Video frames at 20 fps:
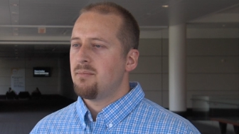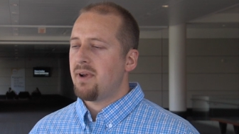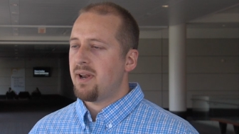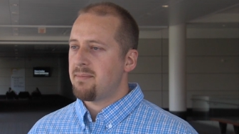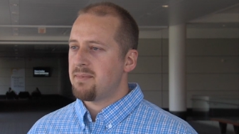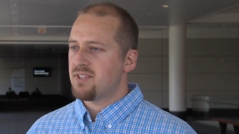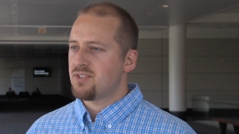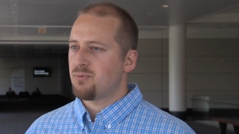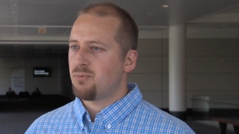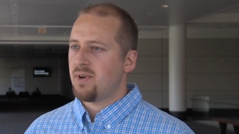My
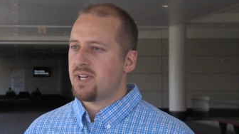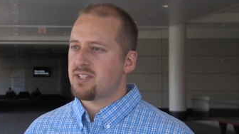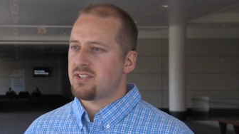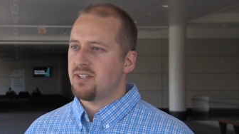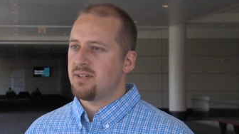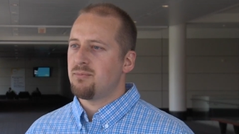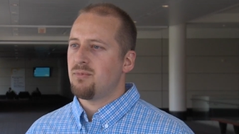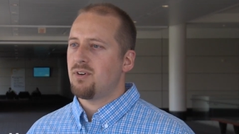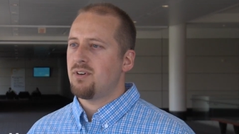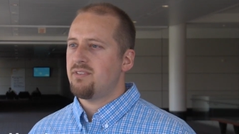name is
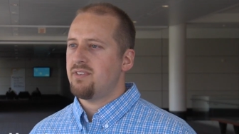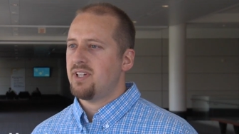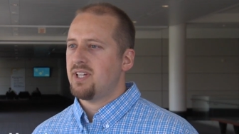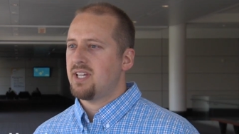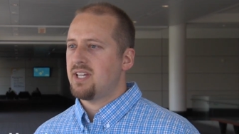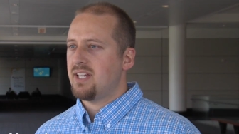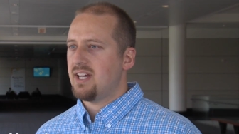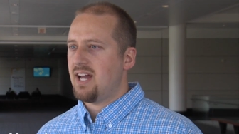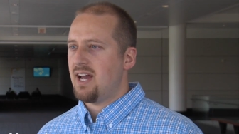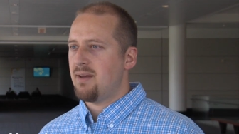Wesley
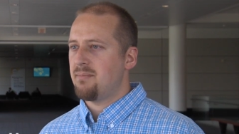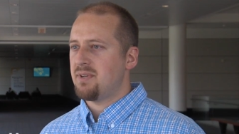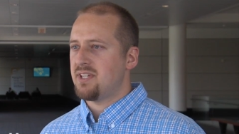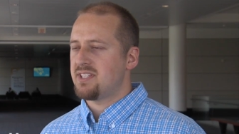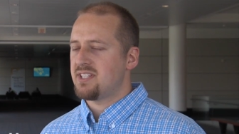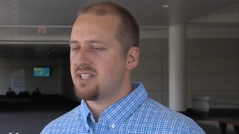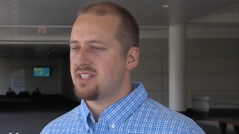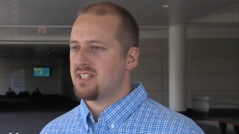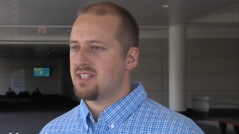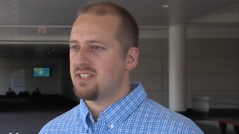Morovic. I'm an
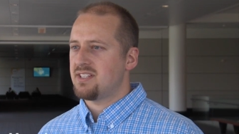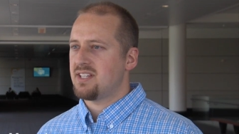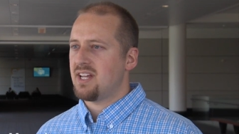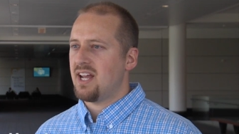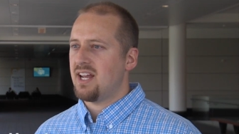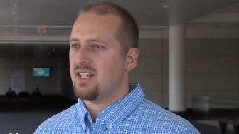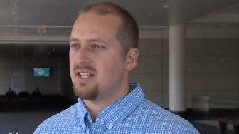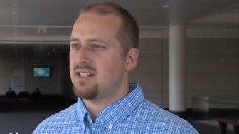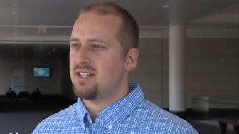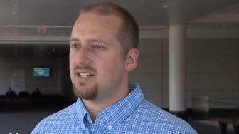assistant
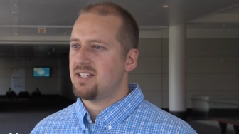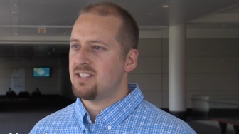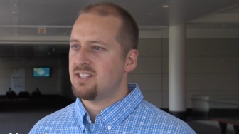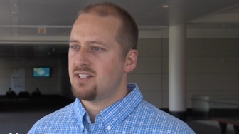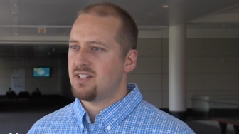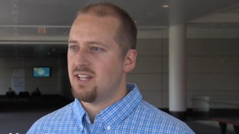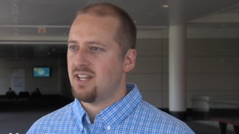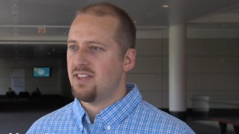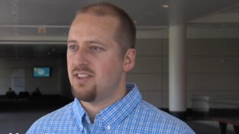scientist